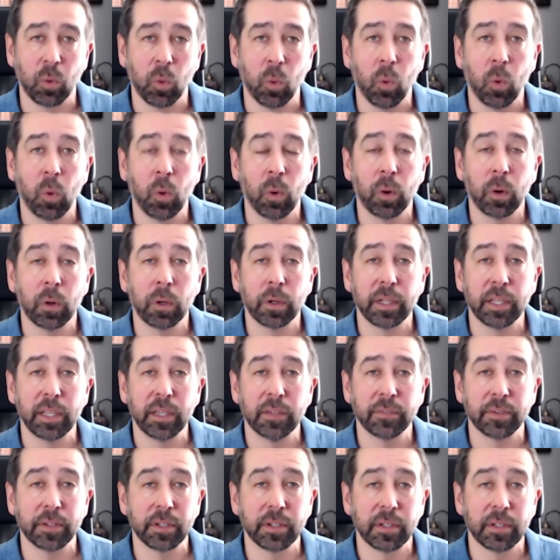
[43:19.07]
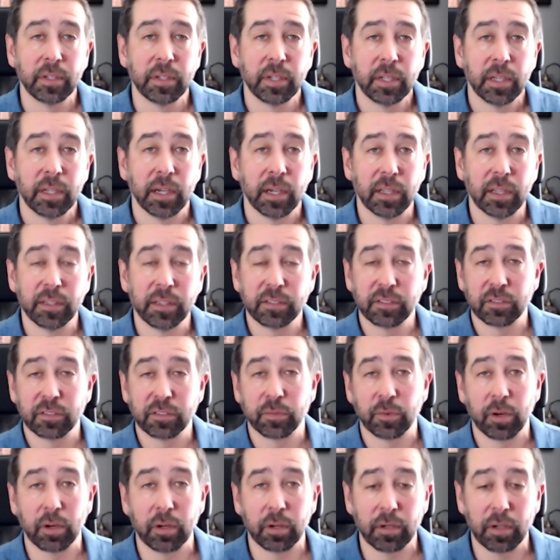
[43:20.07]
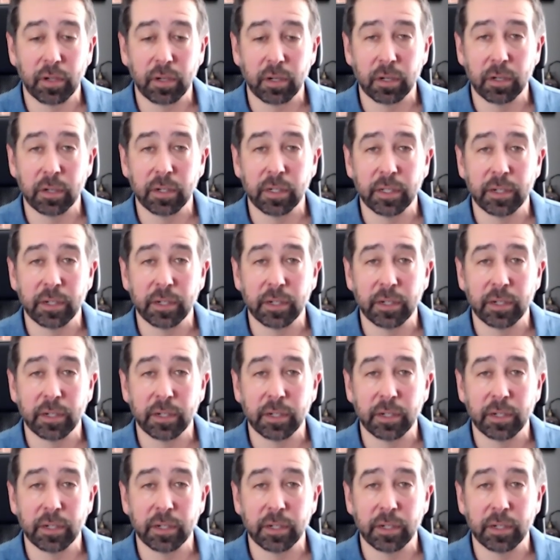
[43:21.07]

or even this is for our